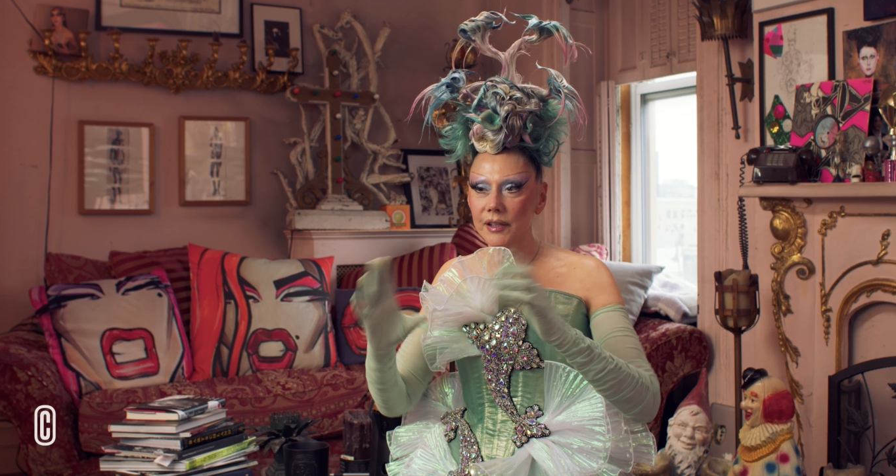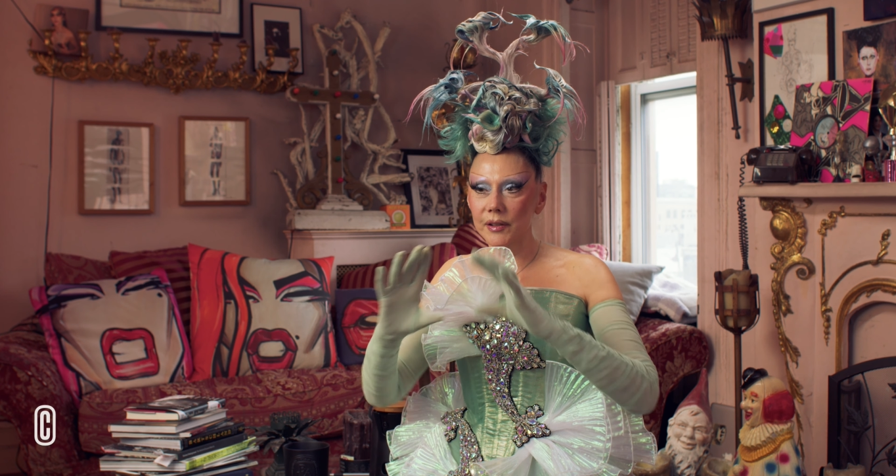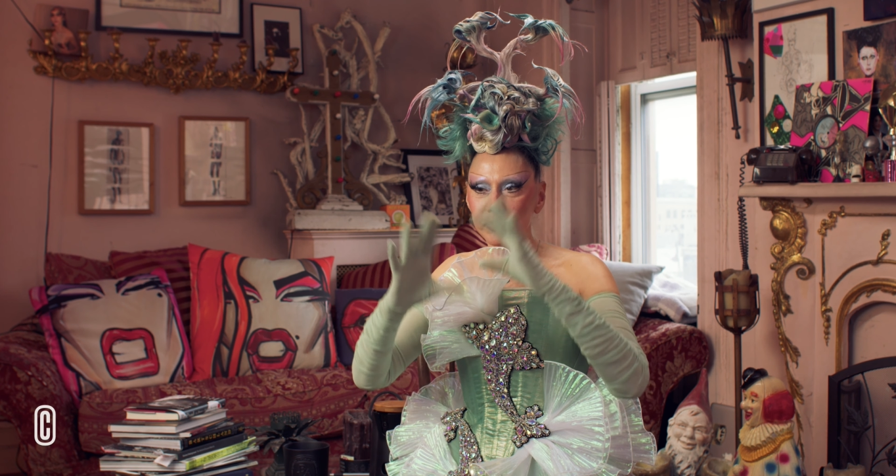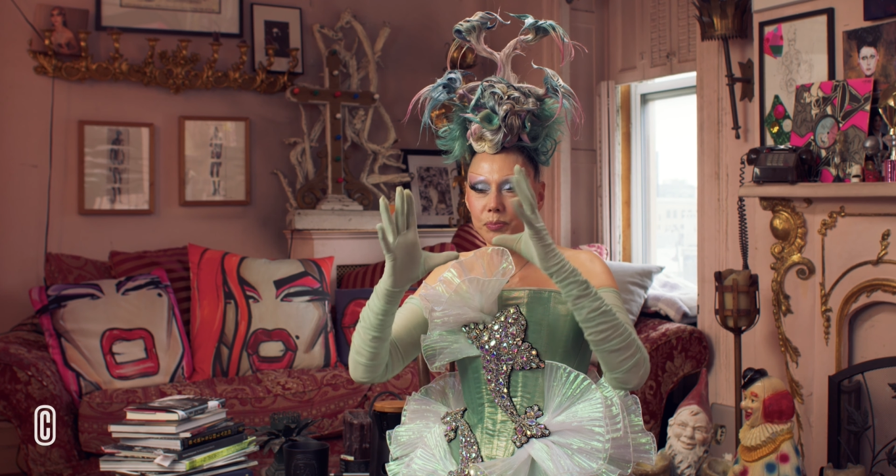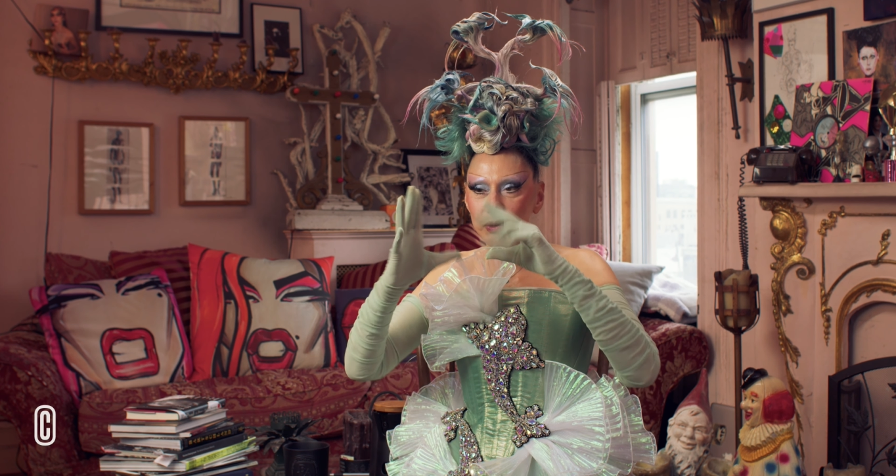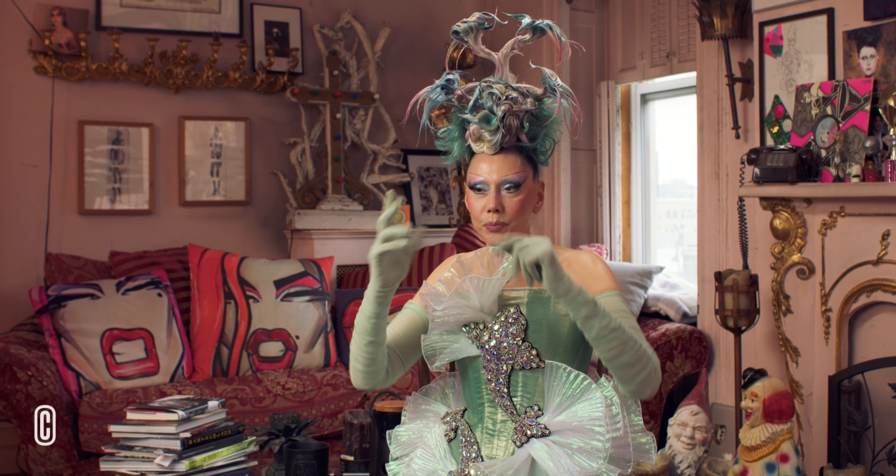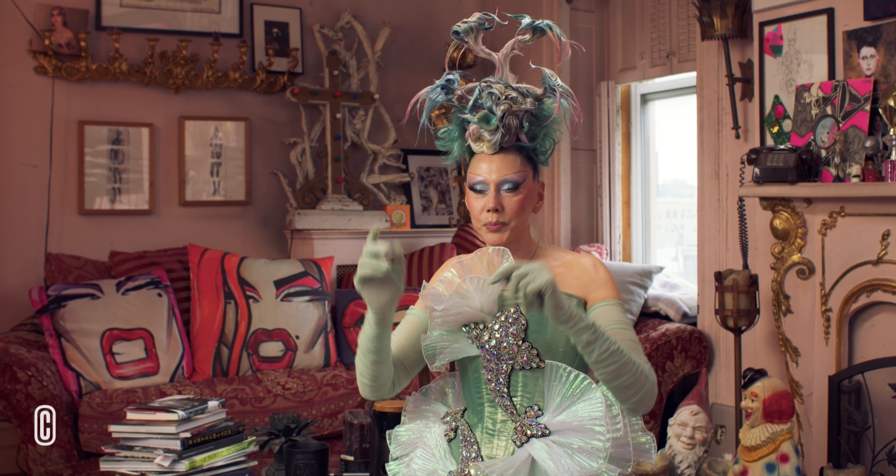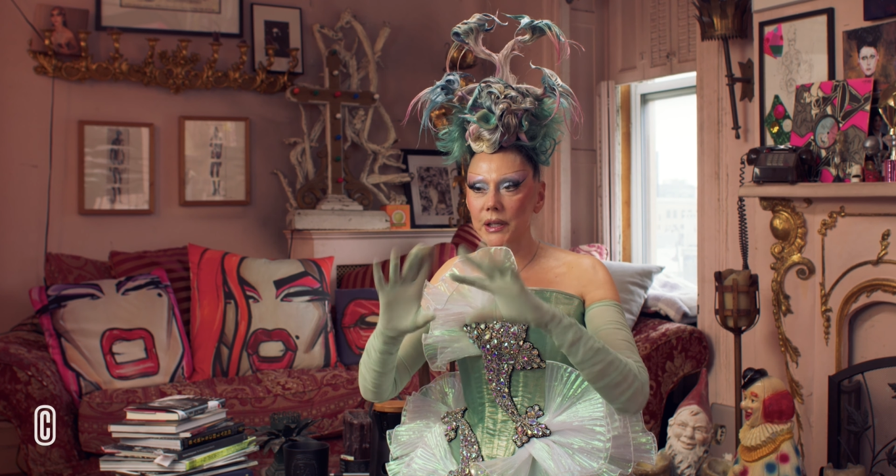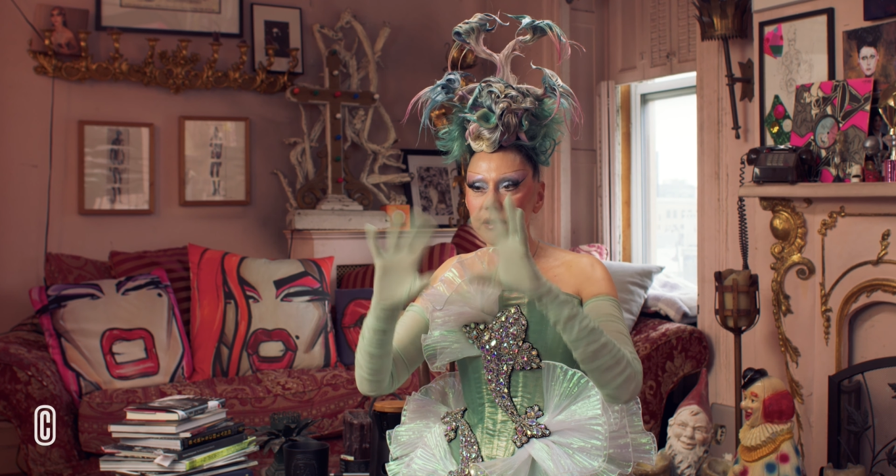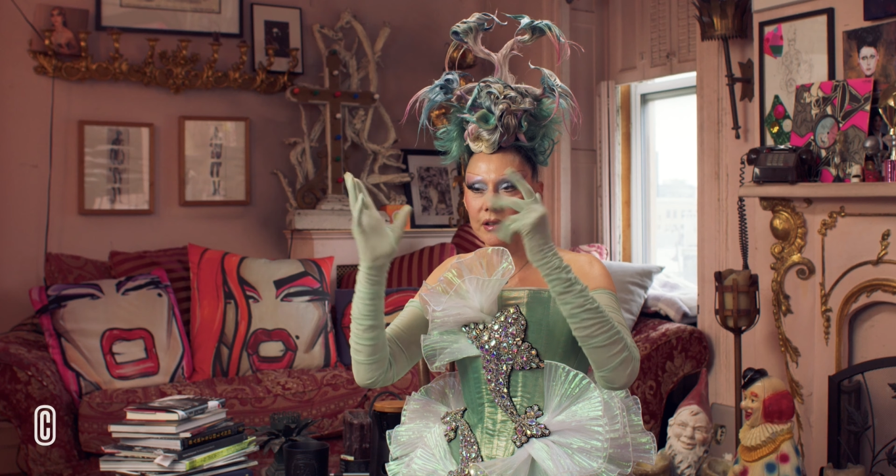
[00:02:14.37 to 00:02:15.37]
he
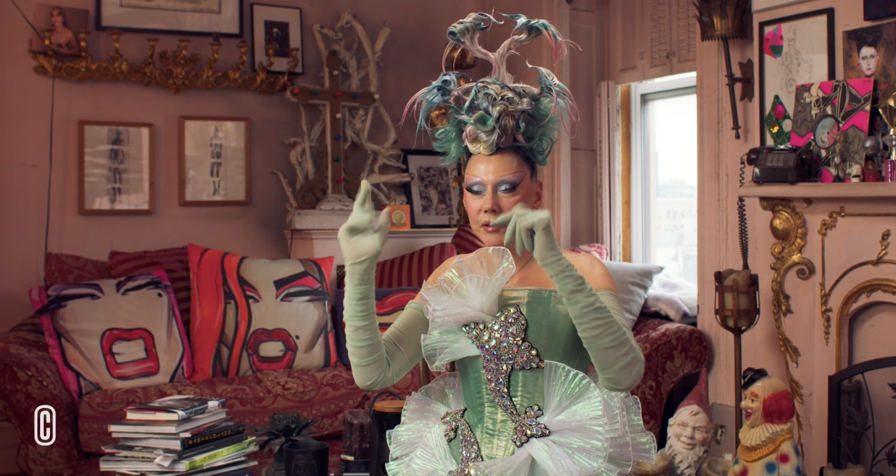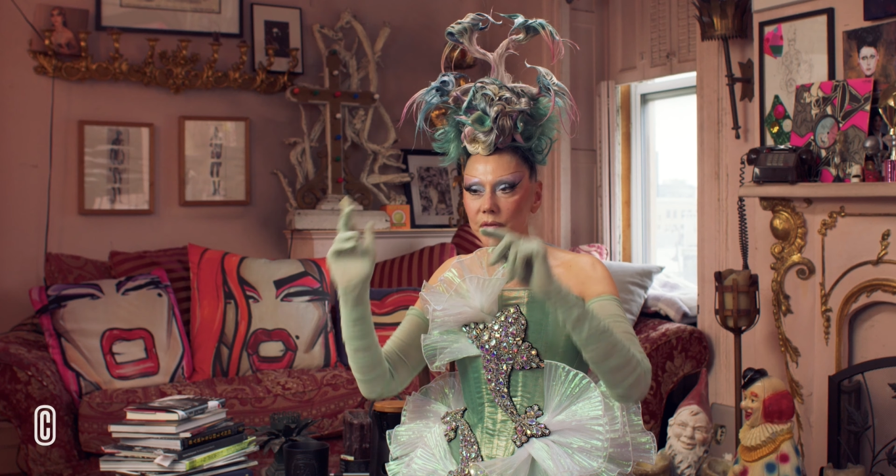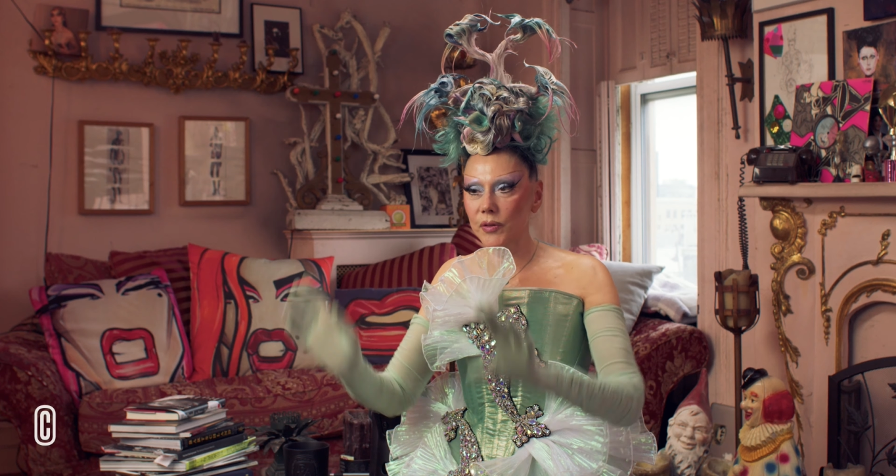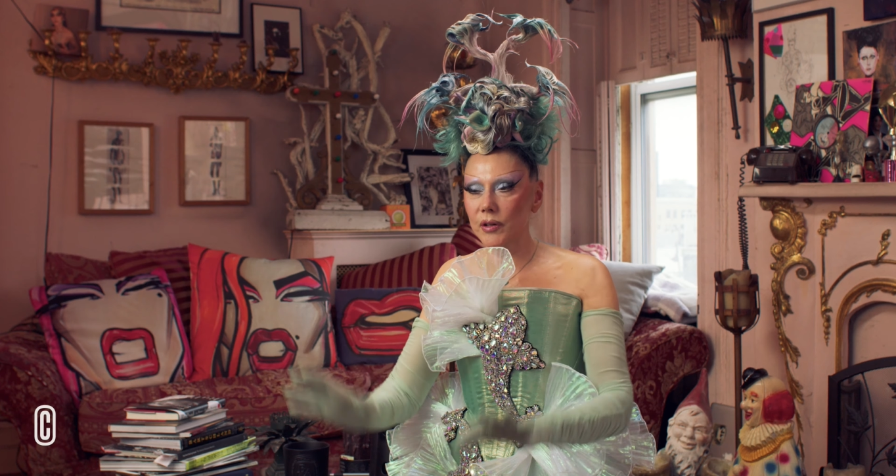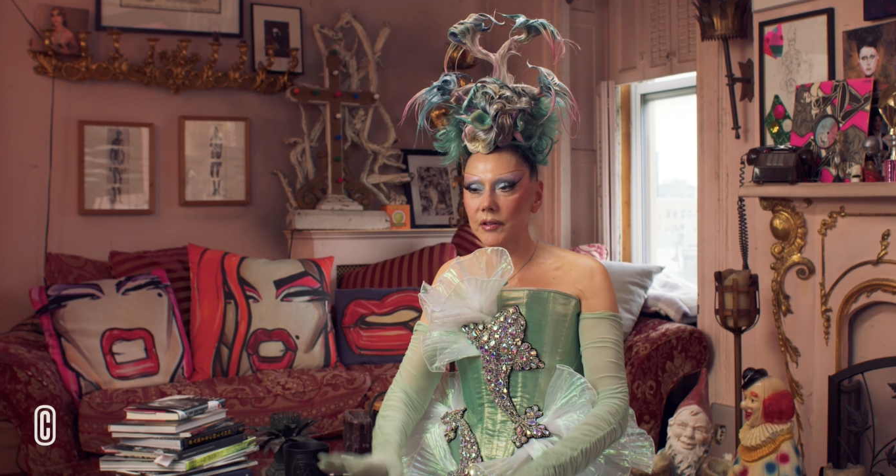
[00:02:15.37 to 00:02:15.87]
painted it for